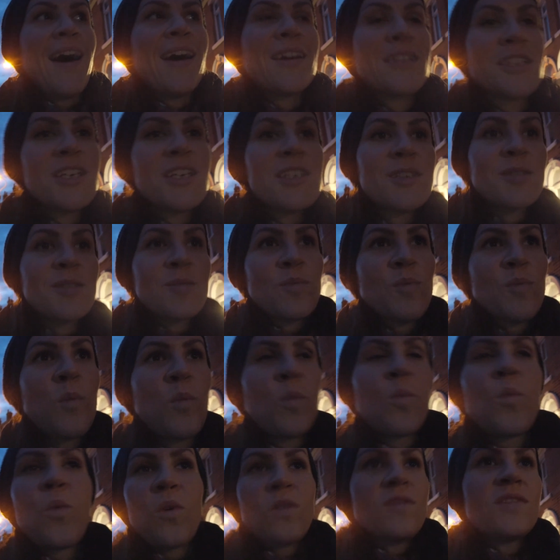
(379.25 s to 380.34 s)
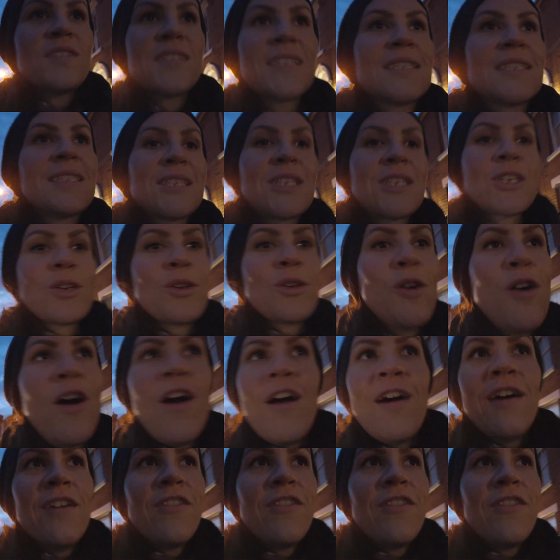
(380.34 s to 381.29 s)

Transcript: I just wanted to